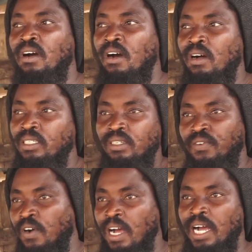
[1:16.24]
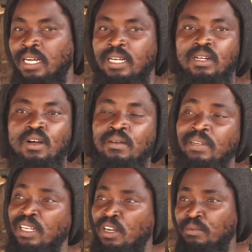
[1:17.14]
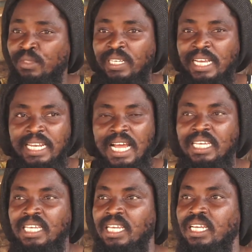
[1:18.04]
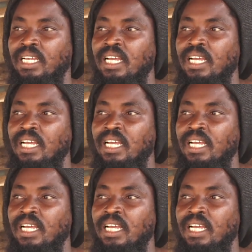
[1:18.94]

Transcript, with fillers: all the four angles come, come together here,